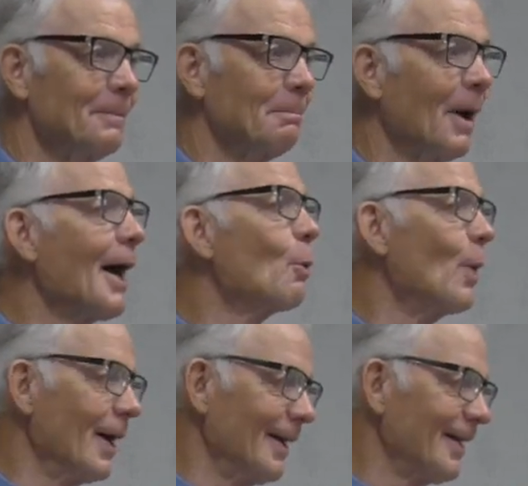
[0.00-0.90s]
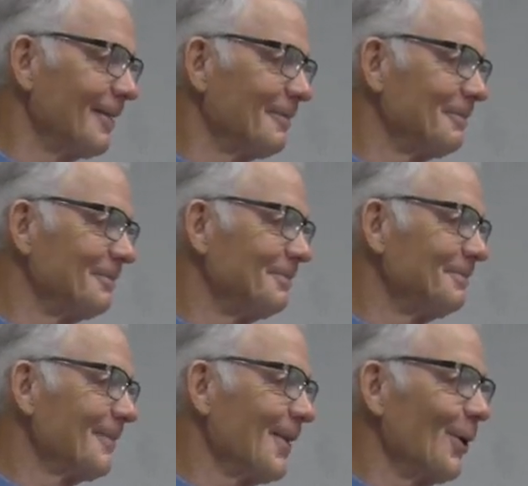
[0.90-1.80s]
My way.
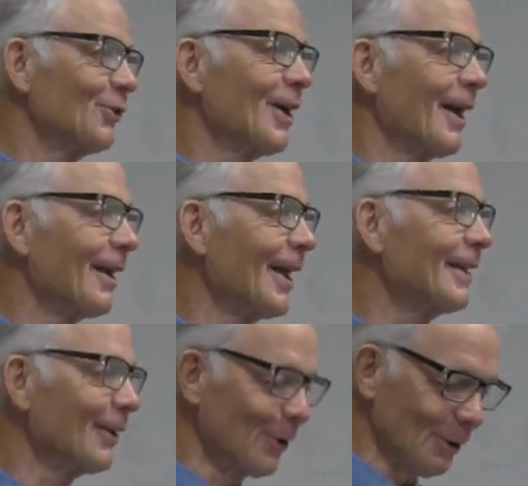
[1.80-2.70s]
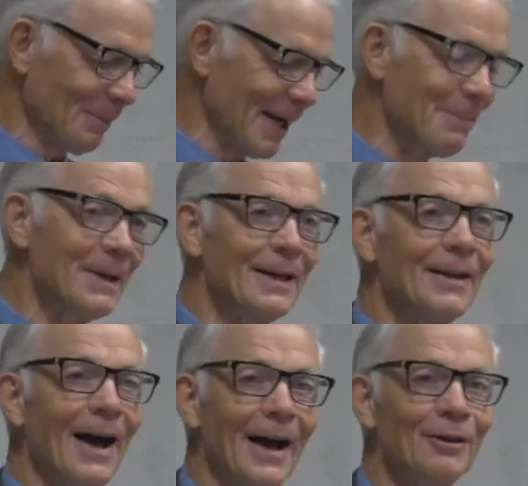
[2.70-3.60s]
You know, it's kind of like the little baby in
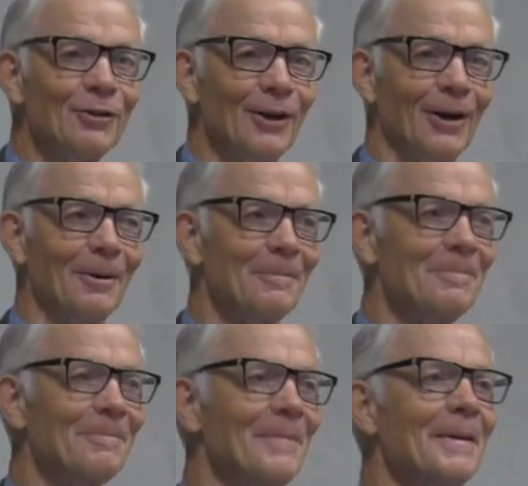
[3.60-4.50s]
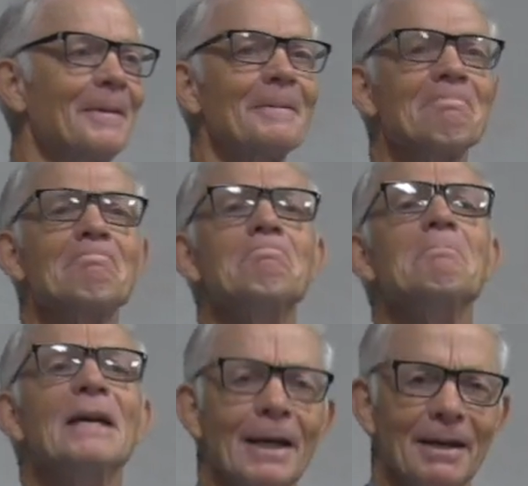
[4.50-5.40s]
the high chair.
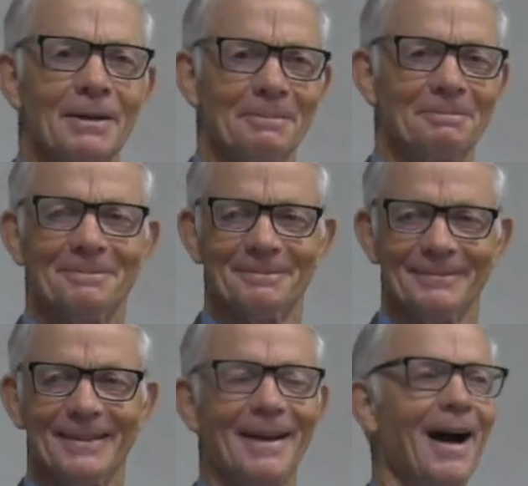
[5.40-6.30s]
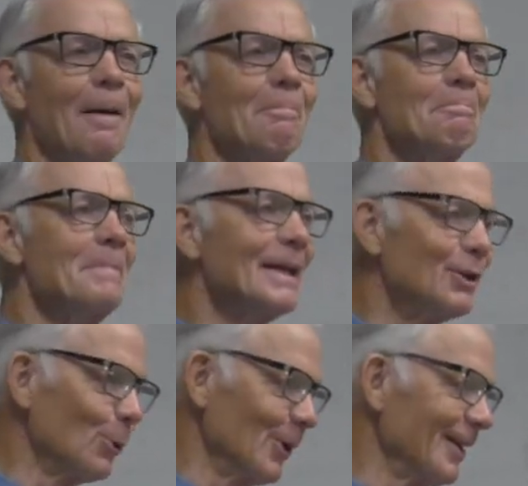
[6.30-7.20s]
Me. Me
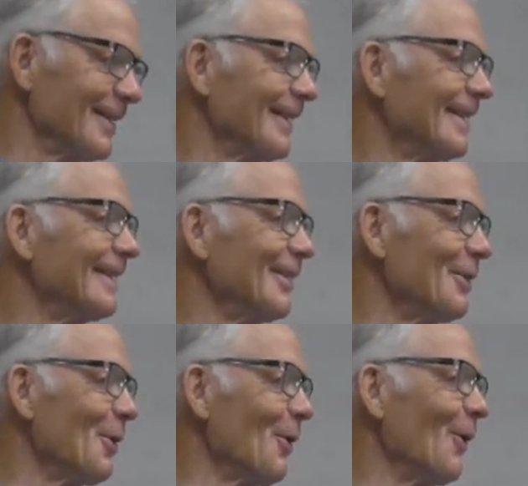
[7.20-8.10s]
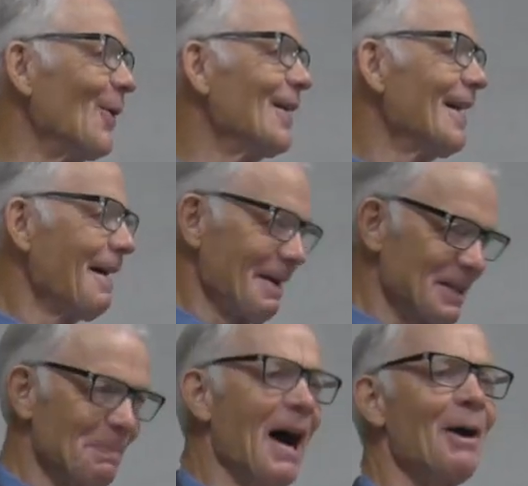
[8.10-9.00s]
do it. You know,
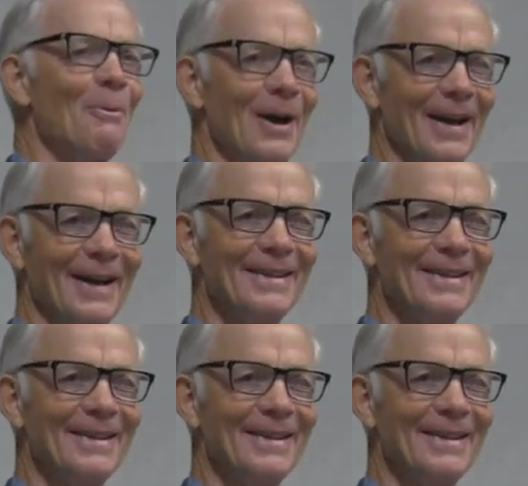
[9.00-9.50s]
it's my way.